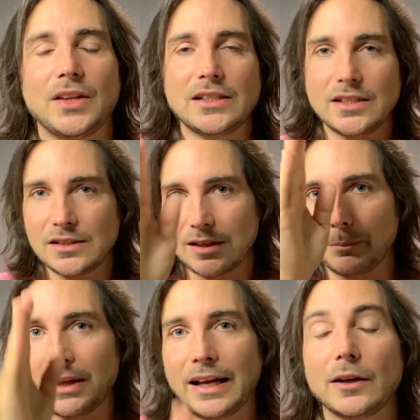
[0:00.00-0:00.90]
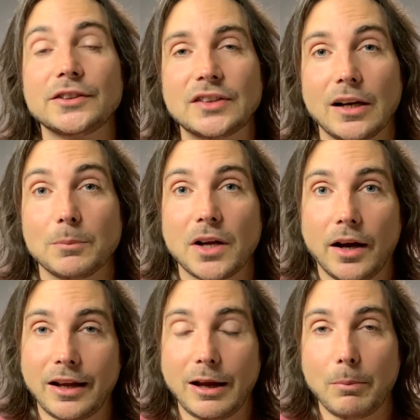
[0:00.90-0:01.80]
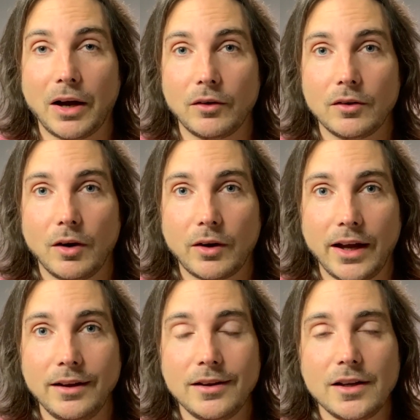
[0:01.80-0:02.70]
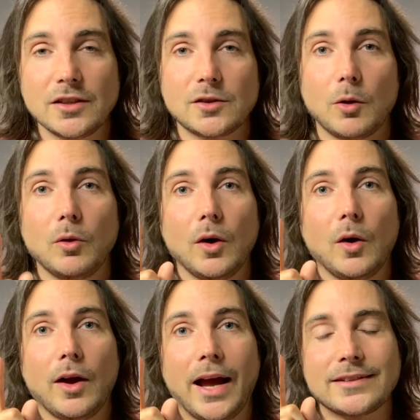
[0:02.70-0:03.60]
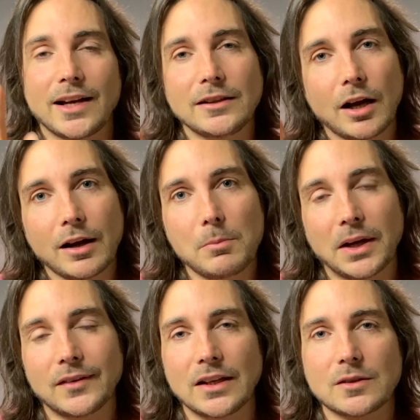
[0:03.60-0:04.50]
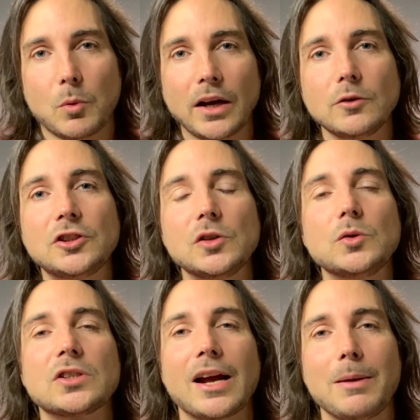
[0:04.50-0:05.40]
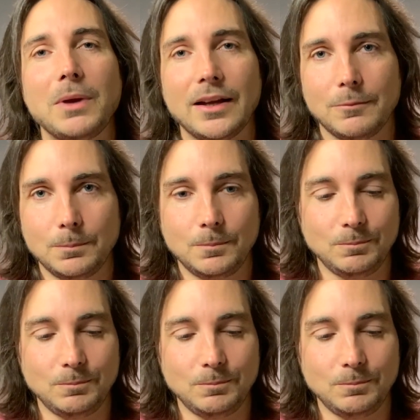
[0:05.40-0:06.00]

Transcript: This is something else that I'm talking about, okay? So as I talk about this, why don't you chime in